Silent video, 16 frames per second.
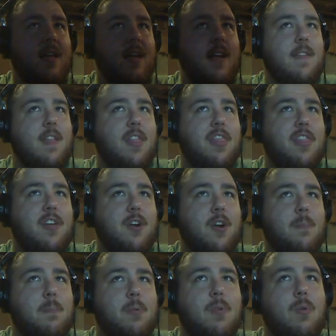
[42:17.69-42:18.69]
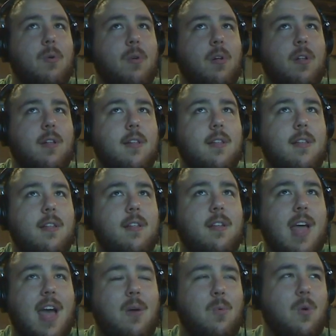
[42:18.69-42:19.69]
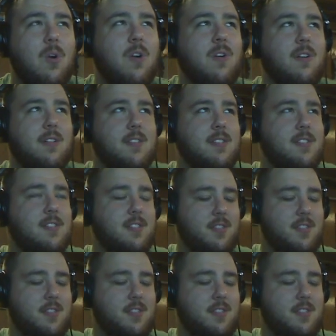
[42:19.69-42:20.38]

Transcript: in the third pool at Worlds.